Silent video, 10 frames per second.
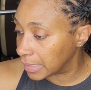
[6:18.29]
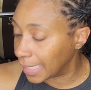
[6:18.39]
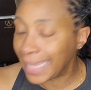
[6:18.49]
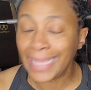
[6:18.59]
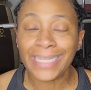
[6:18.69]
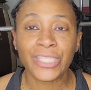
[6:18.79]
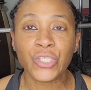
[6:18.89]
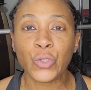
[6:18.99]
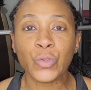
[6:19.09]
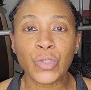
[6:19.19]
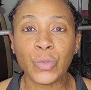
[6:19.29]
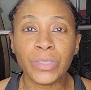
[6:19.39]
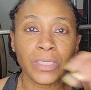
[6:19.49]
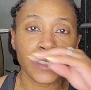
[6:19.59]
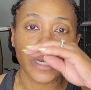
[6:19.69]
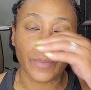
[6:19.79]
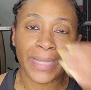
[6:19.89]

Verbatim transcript: And it's too soon to determine